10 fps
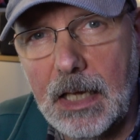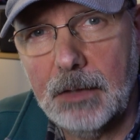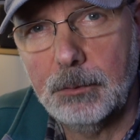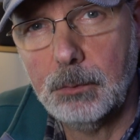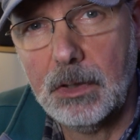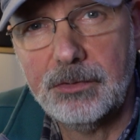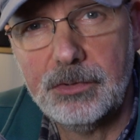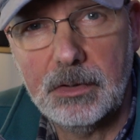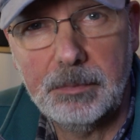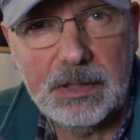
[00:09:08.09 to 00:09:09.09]
with one or
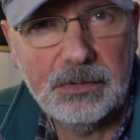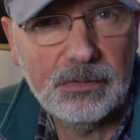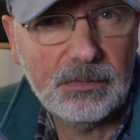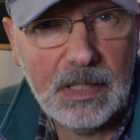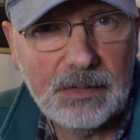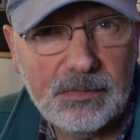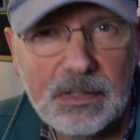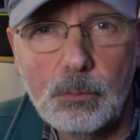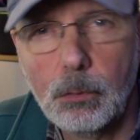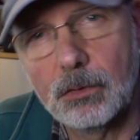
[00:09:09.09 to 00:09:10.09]
two of the pictures and
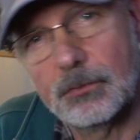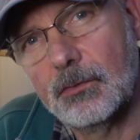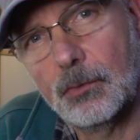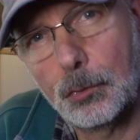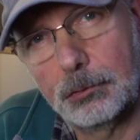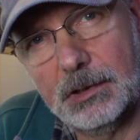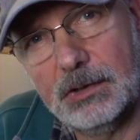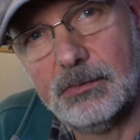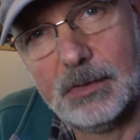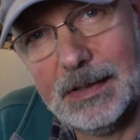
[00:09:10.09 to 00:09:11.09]
see what
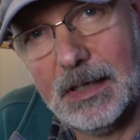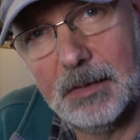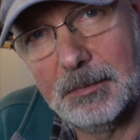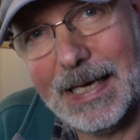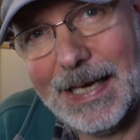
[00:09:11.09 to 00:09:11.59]
stories come